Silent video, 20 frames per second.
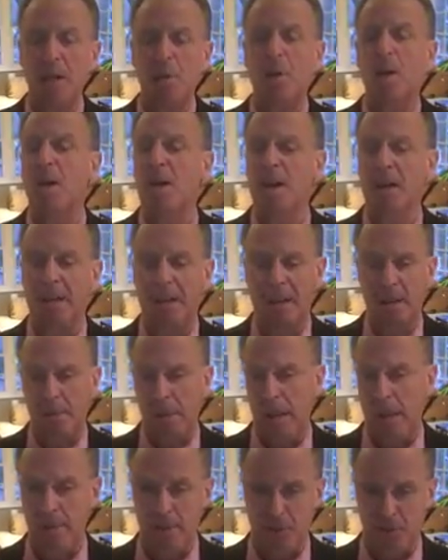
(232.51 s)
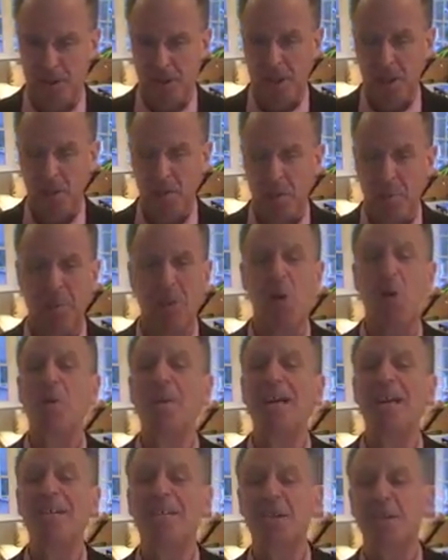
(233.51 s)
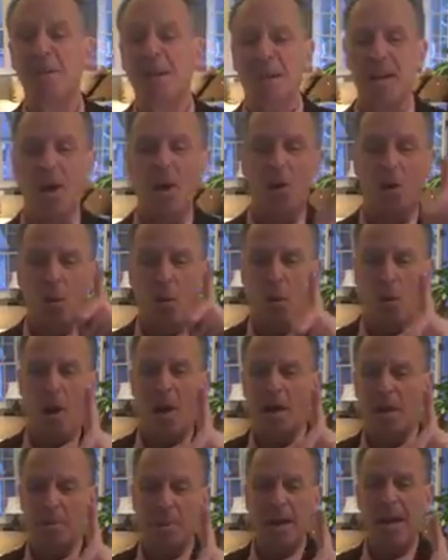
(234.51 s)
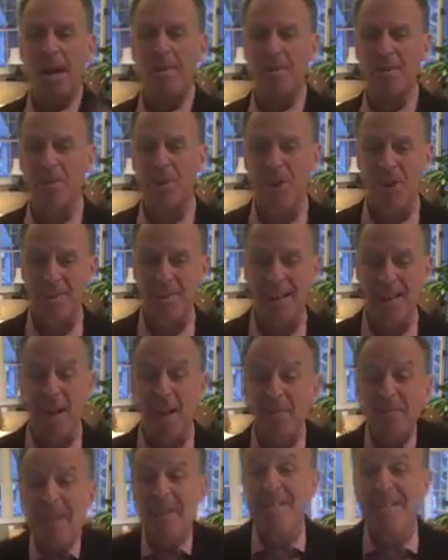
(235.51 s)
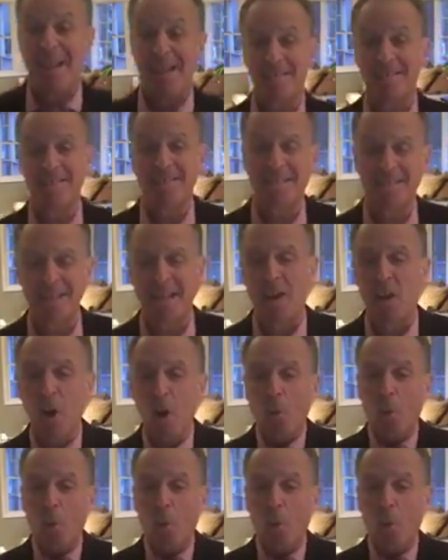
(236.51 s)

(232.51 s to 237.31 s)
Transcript: we're going to get a payment arrangement, but he only has to make 1 payment on that. How fantastic is that?